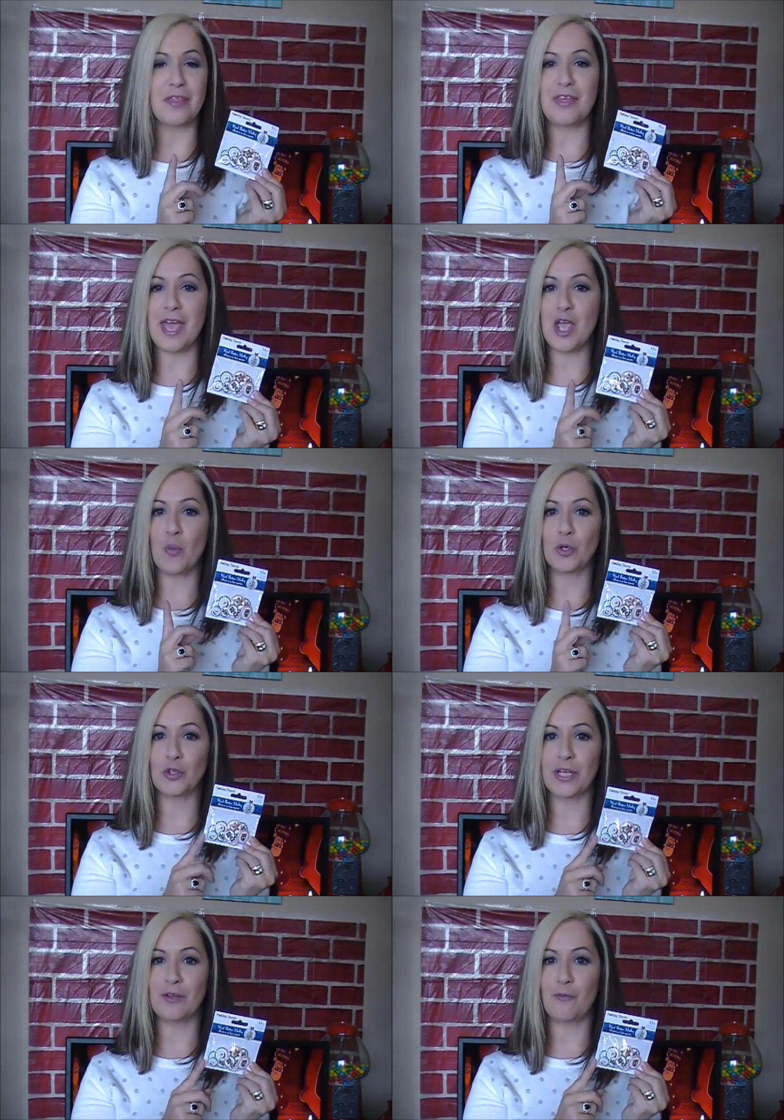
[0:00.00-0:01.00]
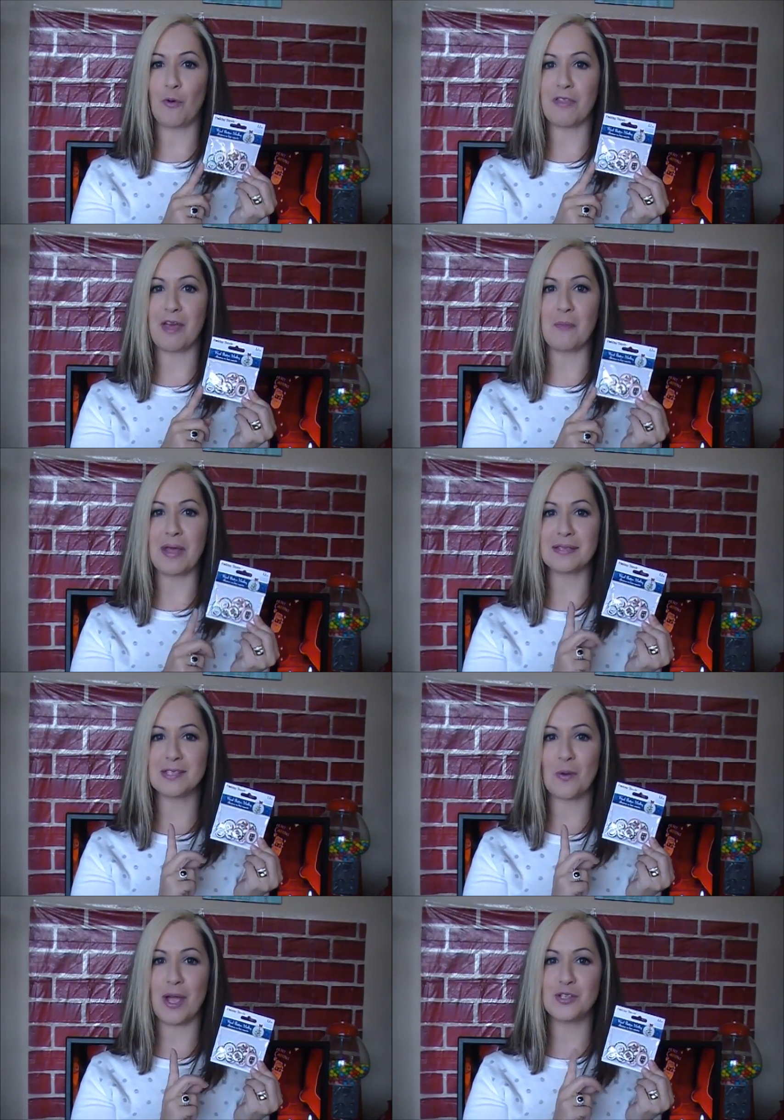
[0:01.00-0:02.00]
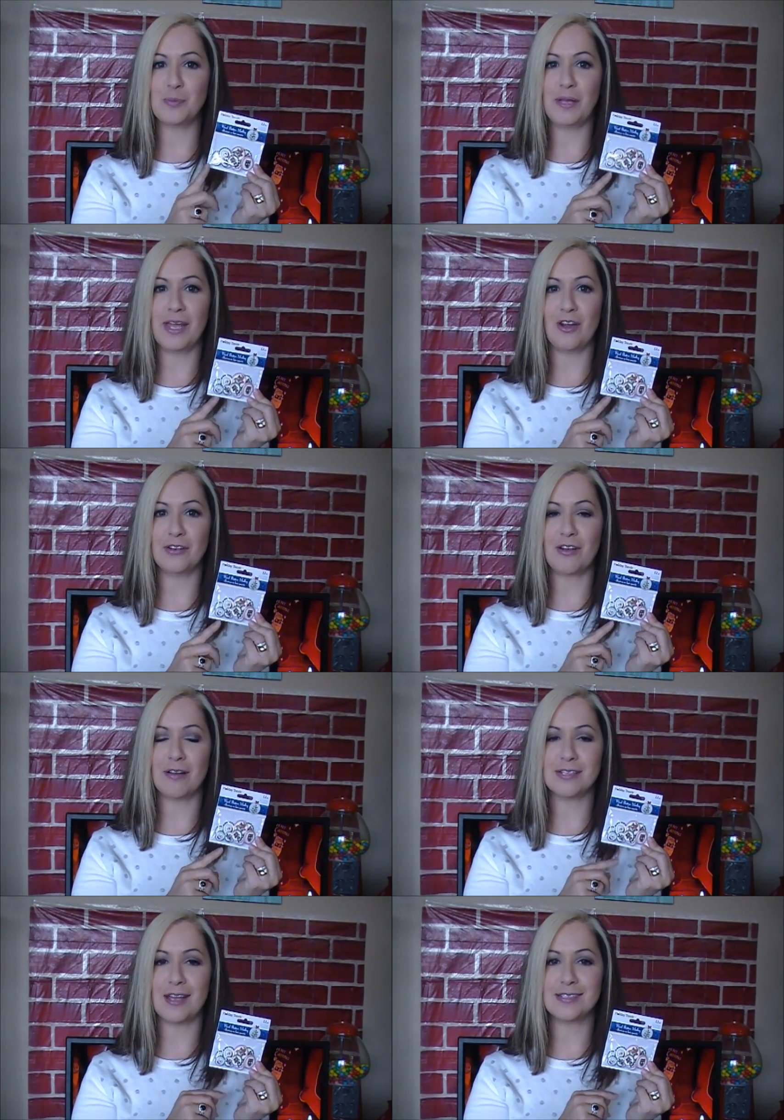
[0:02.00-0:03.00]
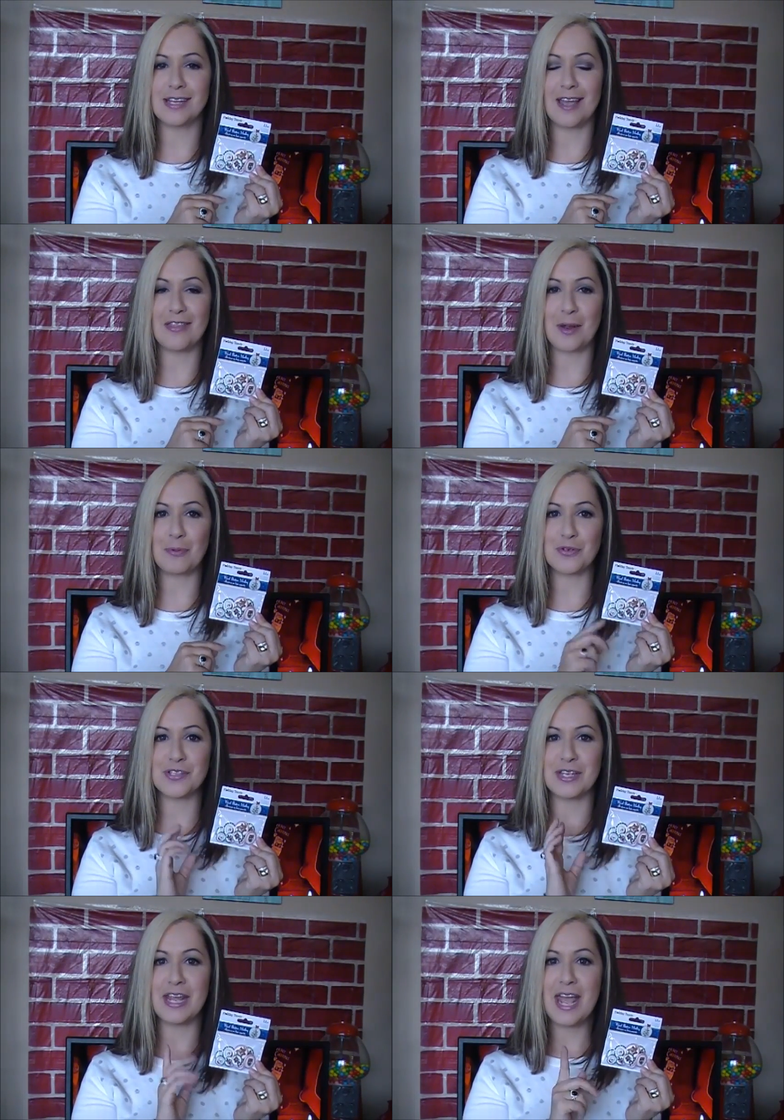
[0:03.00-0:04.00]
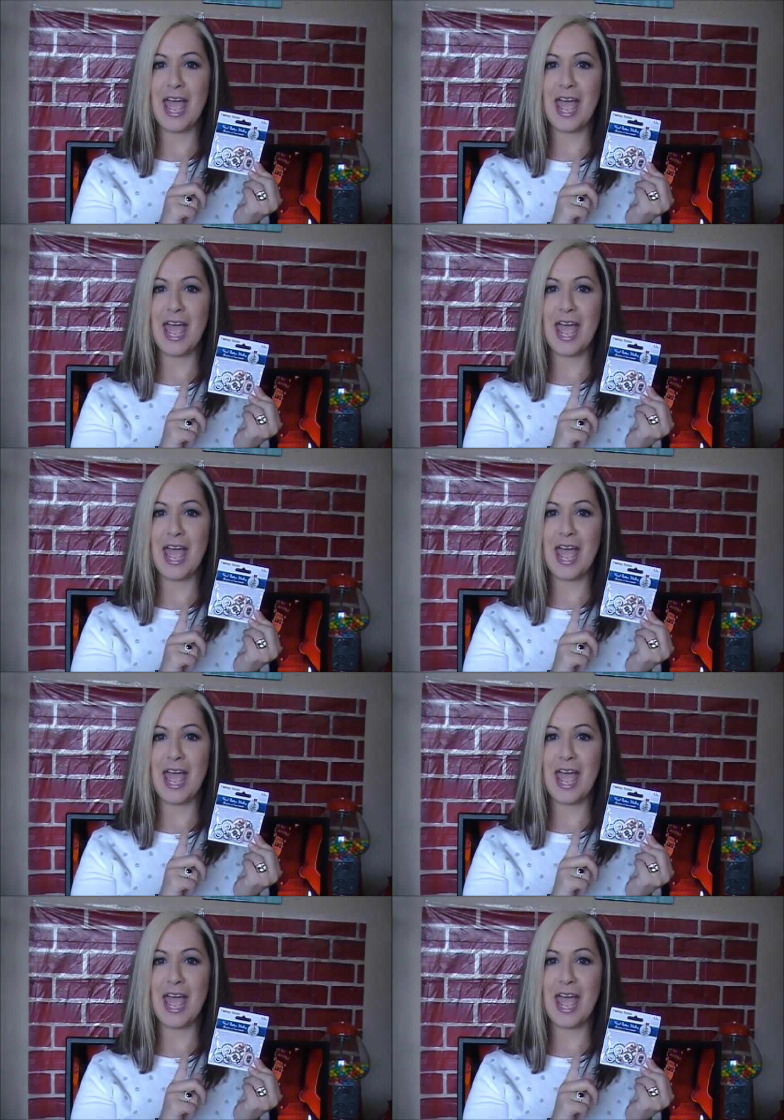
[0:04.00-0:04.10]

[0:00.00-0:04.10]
they were looking for them, and so I do plan on contacting that person